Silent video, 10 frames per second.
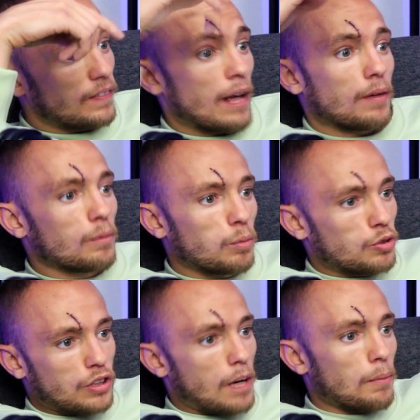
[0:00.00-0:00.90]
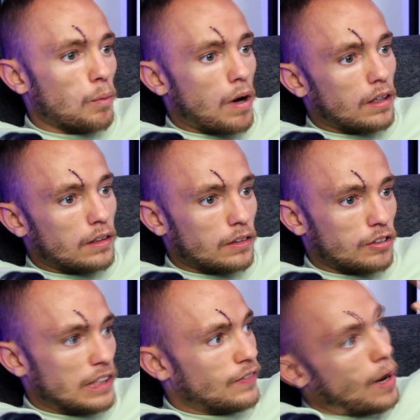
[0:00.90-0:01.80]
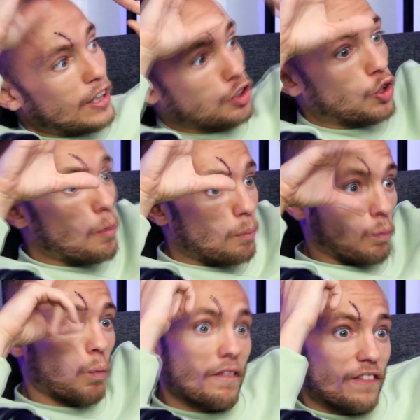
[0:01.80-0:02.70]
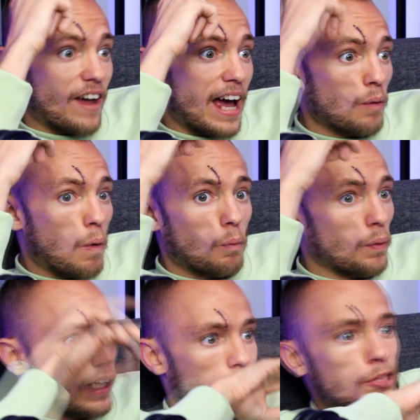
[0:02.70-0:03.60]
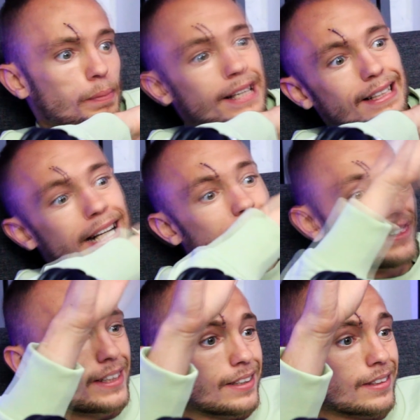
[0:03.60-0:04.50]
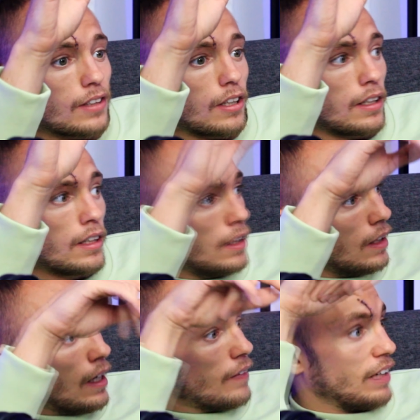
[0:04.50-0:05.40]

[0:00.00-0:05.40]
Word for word: then was the number one. Gotcha. But even though I just got one fight, one win that was better than anything he just done, yeah.